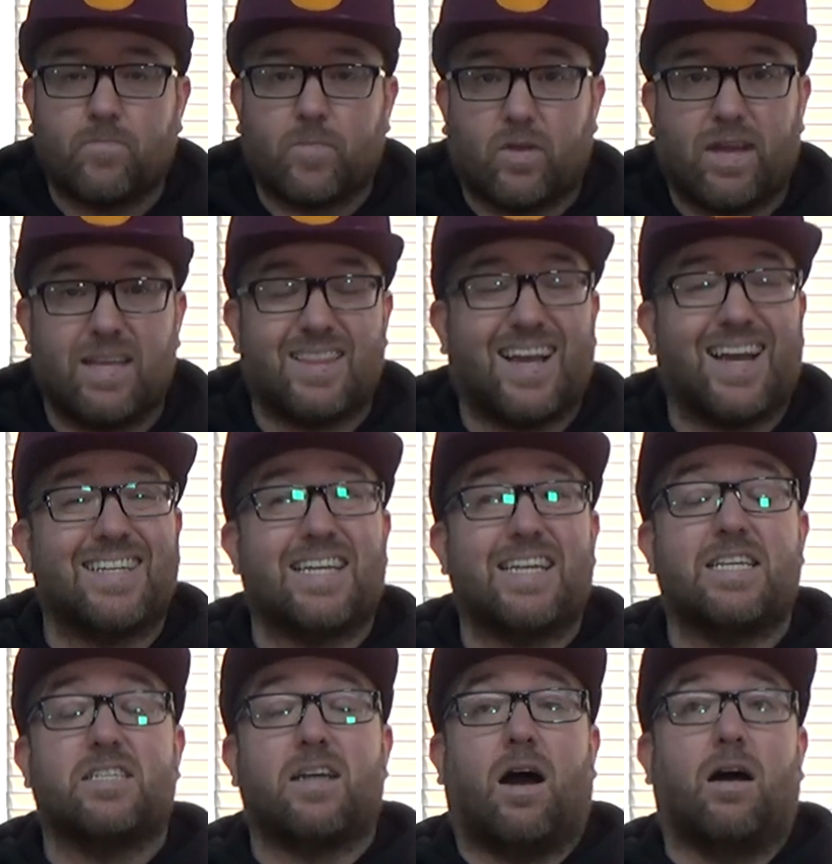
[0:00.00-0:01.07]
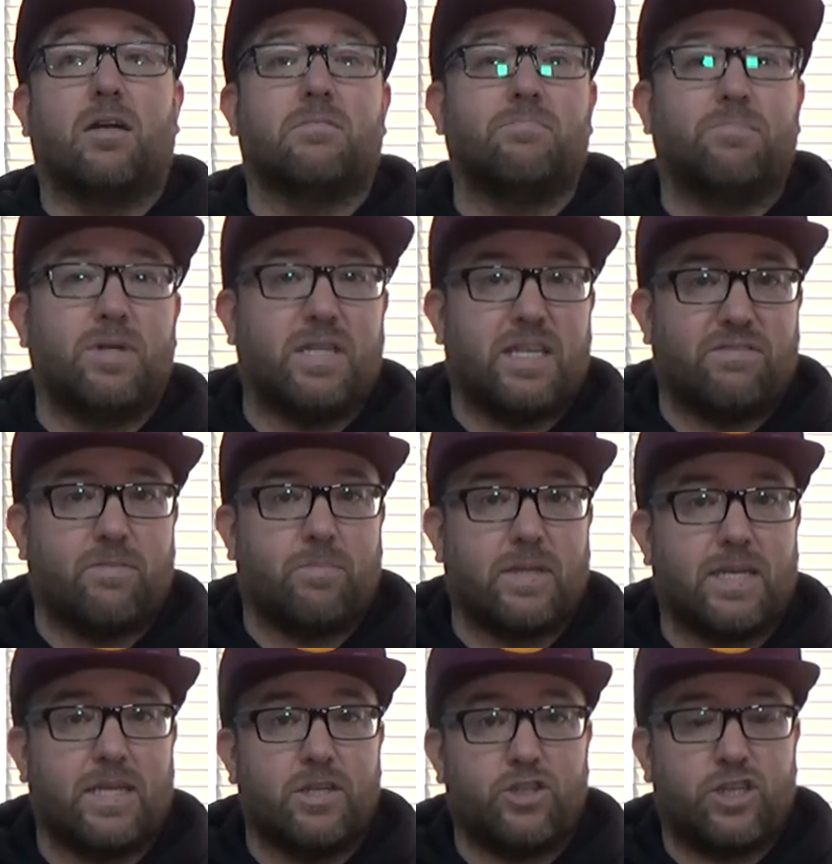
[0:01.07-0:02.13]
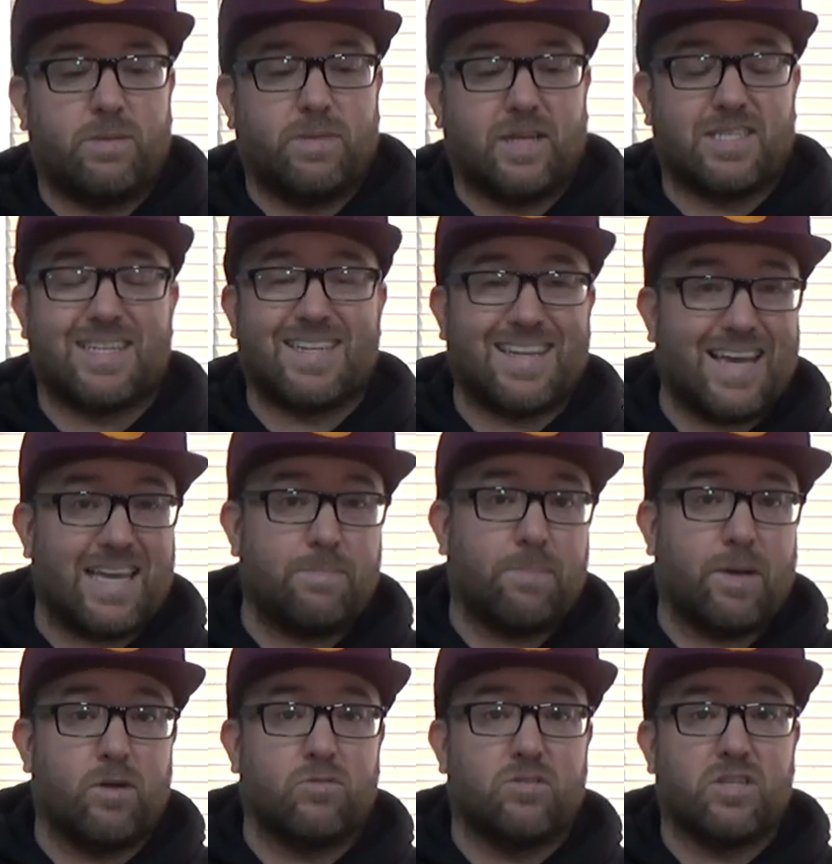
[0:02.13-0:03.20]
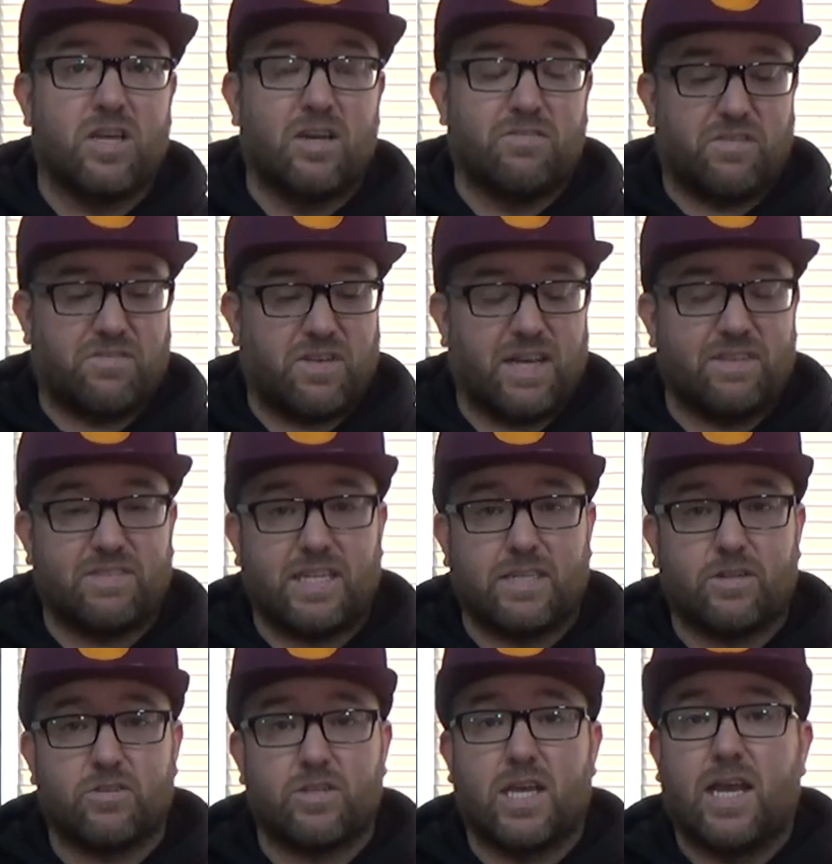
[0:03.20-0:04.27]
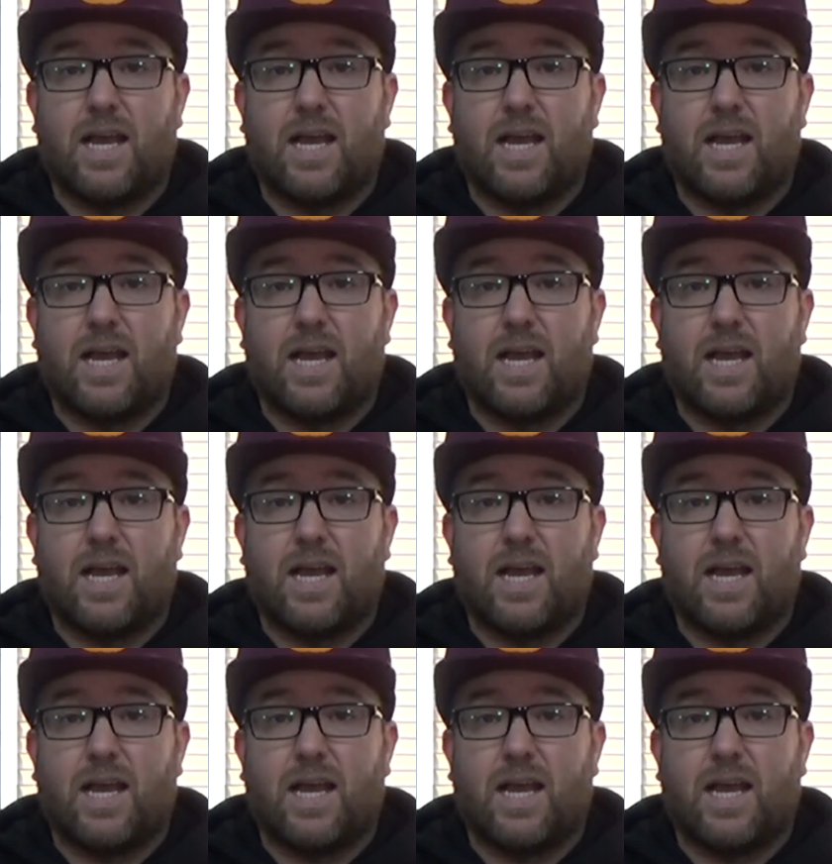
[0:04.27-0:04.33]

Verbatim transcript: Right, that is unbelievably cheap. That's £9 for 5 litres,